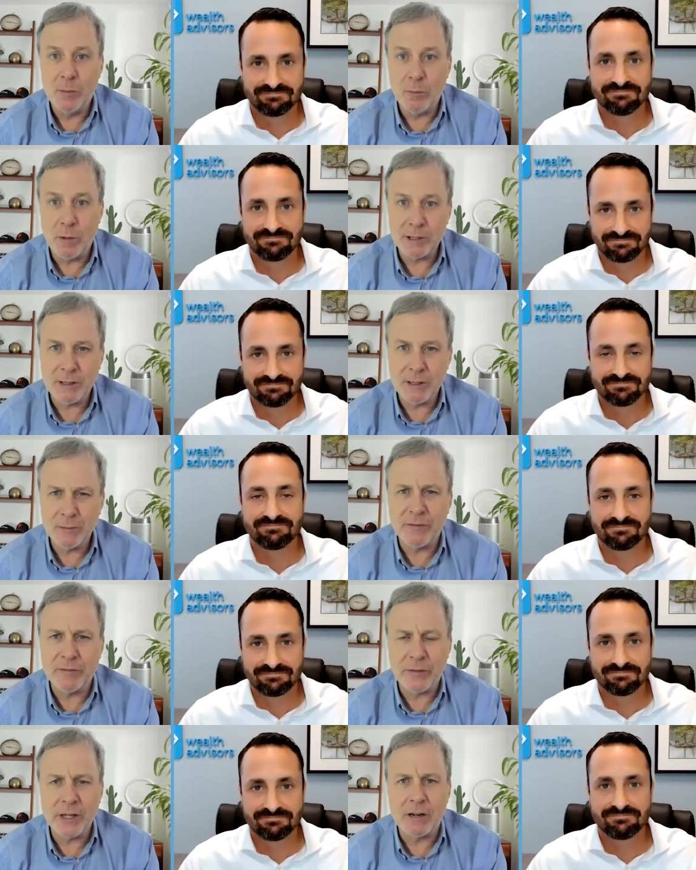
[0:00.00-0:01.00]
Speaker 1: Wall Street will
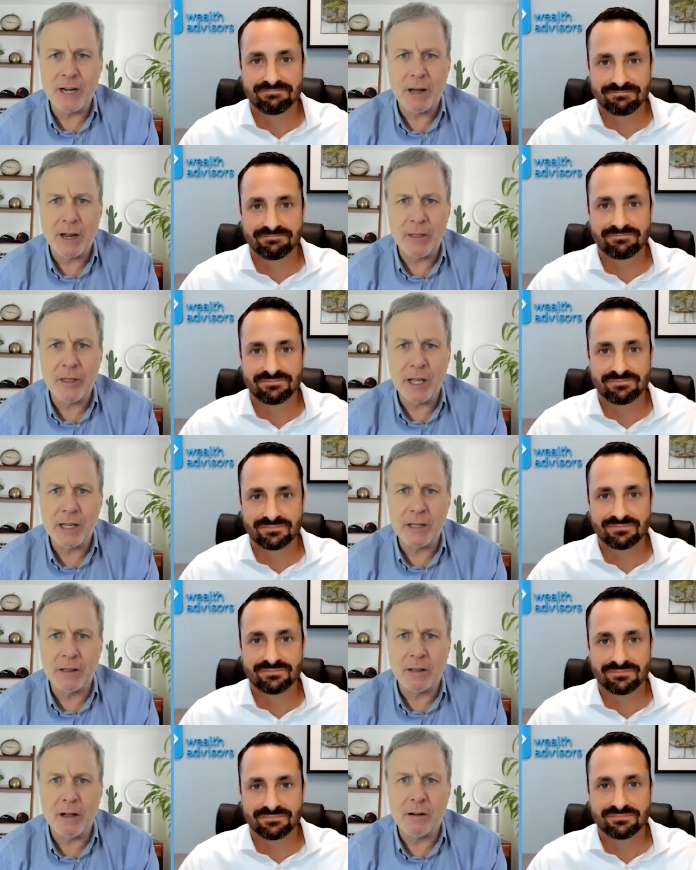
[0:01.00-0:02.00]
figure it out, I think, in
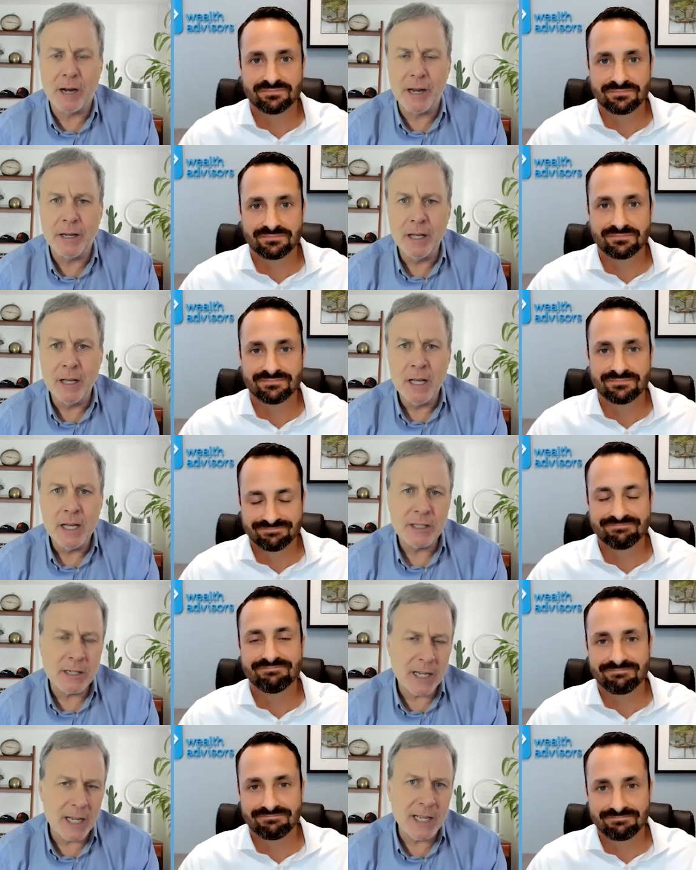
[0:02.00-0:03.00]
the long run. Is
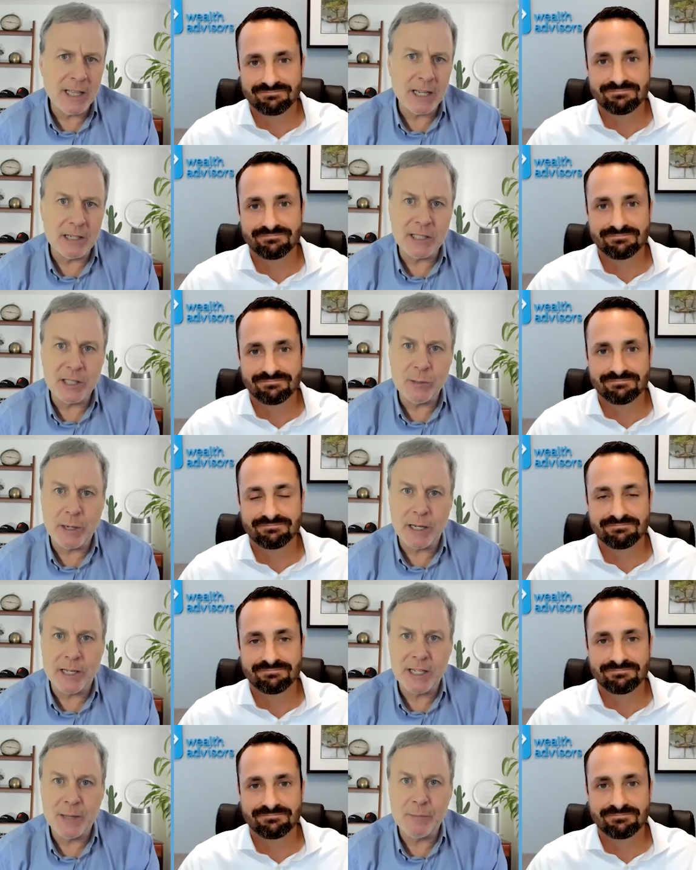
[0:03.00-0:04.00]
there anything else that you want
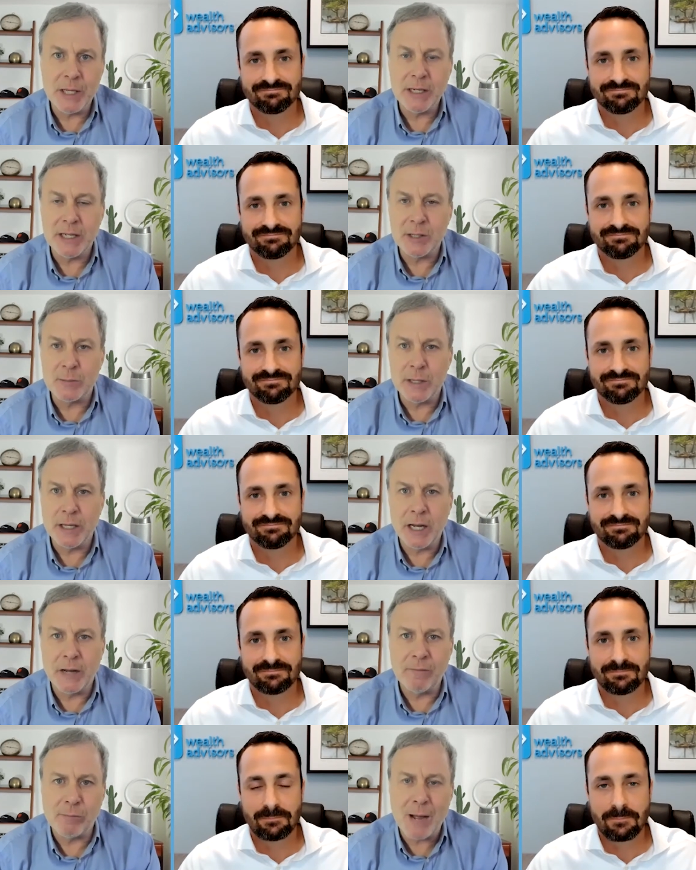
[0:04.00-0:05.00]
to tip in as we uh,
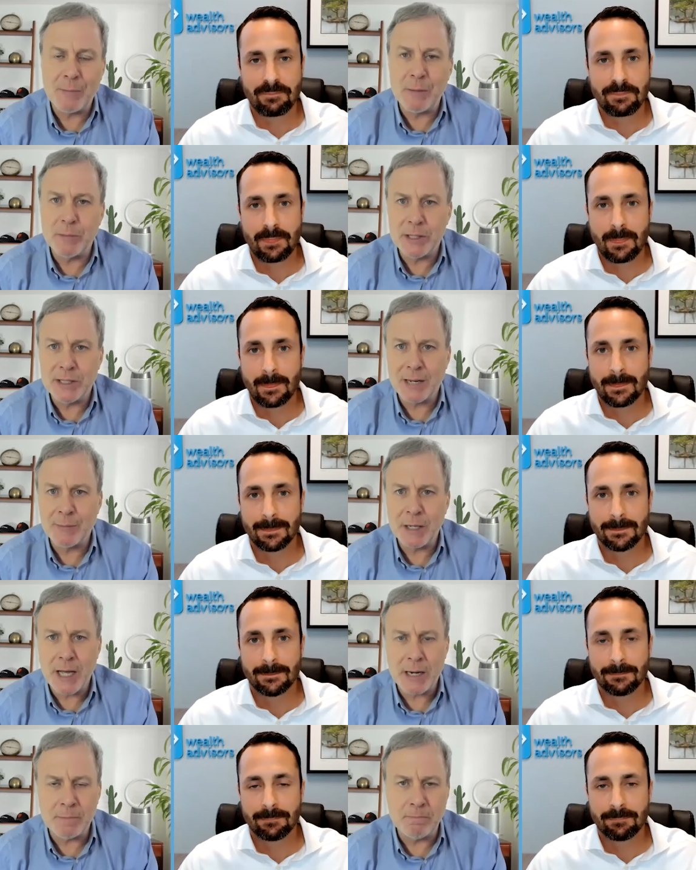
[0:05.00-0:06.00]
wrap up this segment,
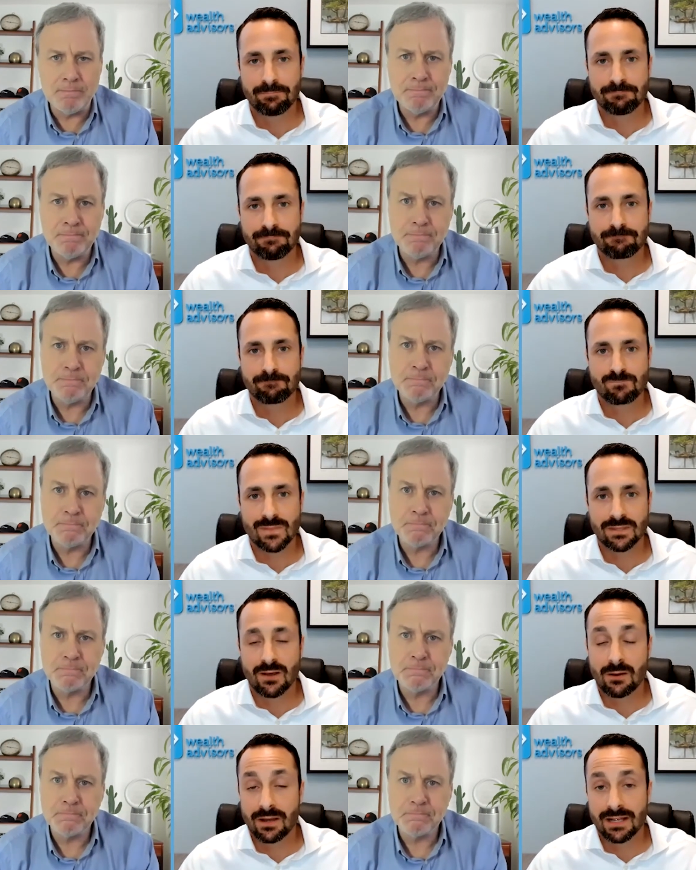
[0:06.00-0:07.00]
Speaker 2: Adam?
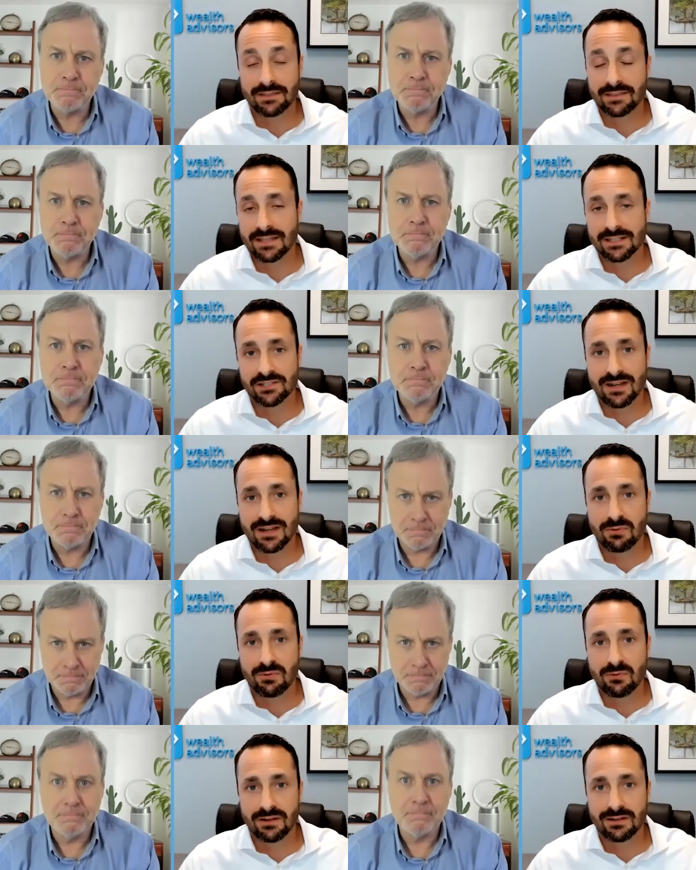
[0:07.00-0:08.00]
No, I, I, think that's a
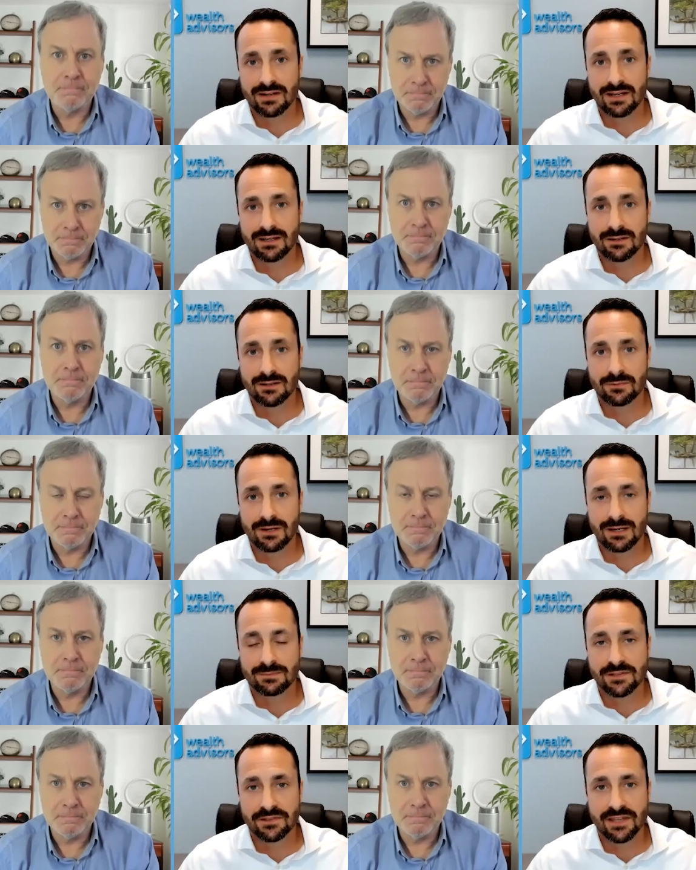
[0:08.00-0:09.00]
great point, uh,
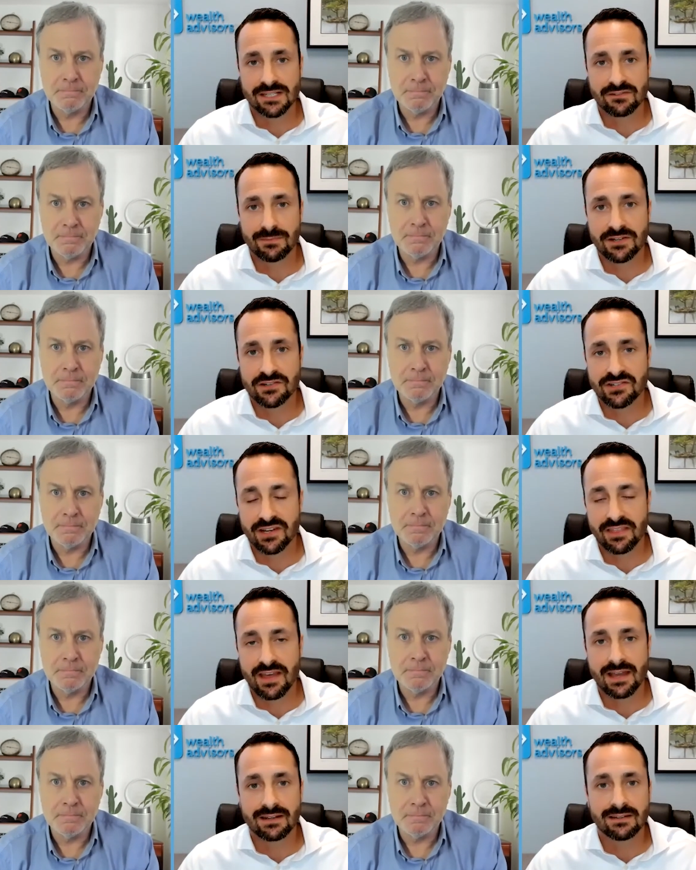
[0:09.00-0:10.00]
Rob. So thanks for mentioning
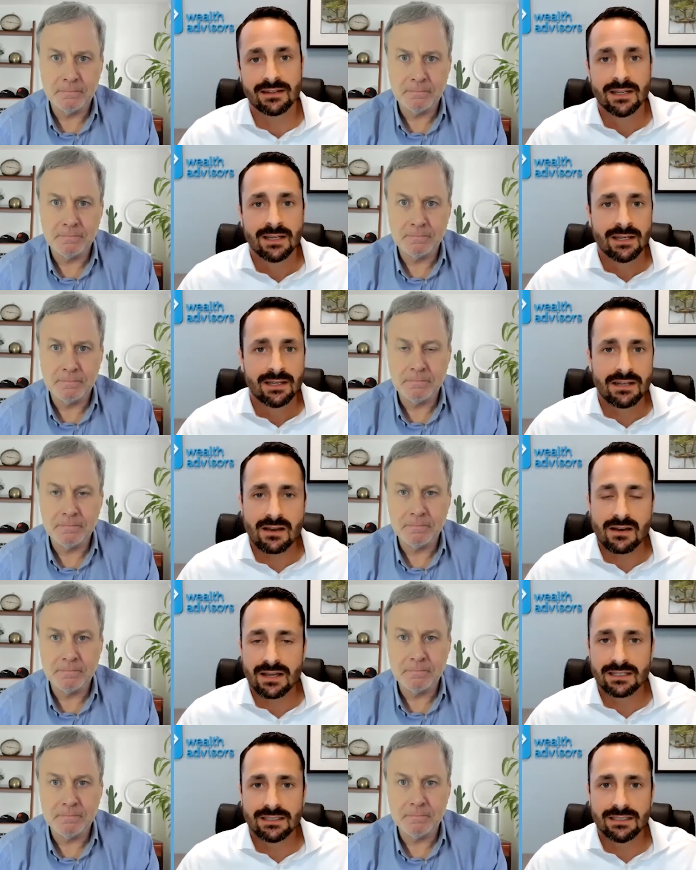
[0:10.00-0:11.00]
that. And no,
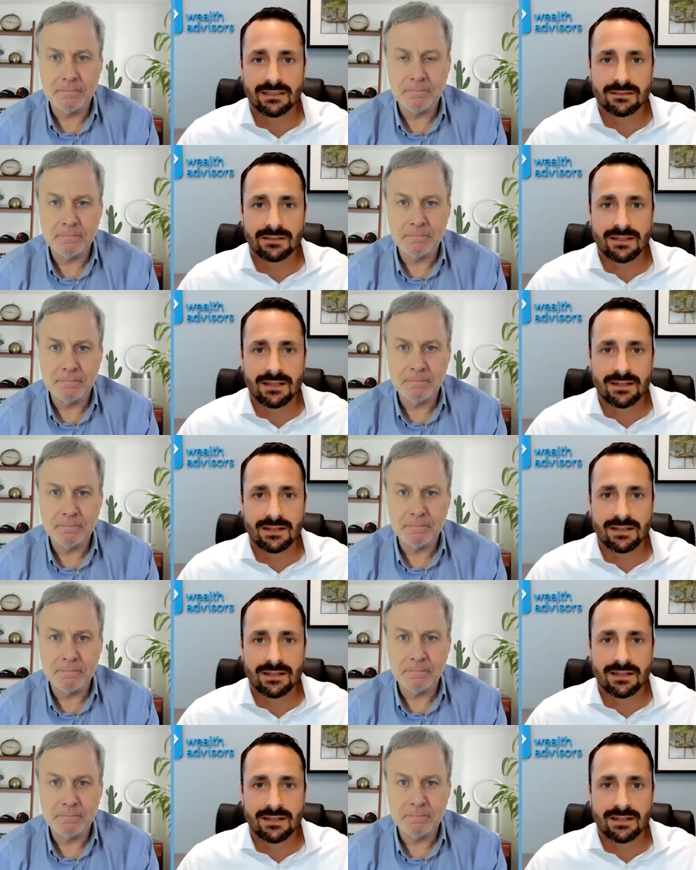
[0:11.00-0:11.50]
I, you know, n-